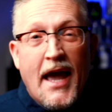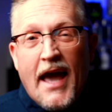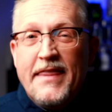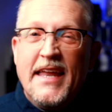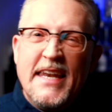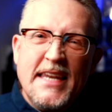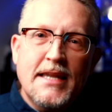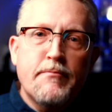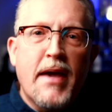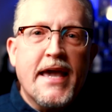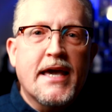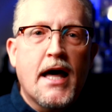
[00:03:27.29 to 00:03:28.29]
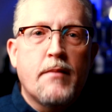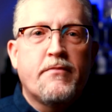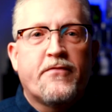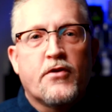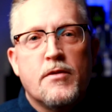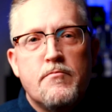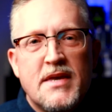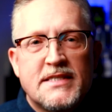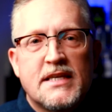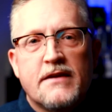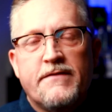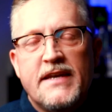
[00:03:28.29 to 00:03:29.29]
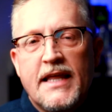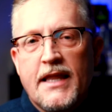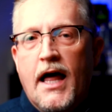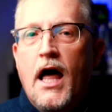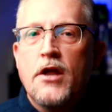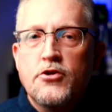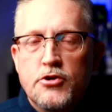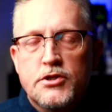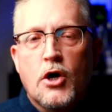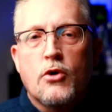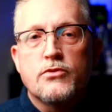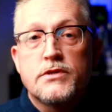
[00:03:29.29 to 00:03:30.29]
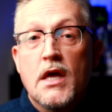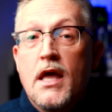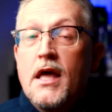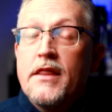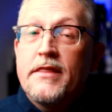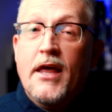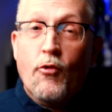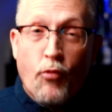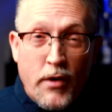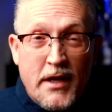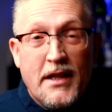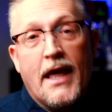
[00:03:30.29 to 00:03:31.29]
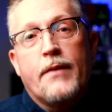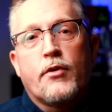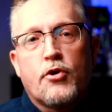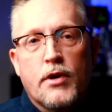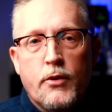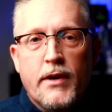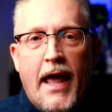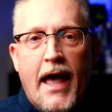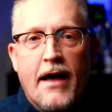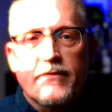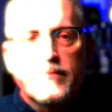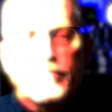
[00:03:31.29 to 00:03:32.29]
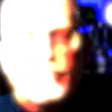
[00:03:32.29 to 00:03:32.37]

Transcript: and they need to make up for the missing vanilla undertones that real ambergris would have.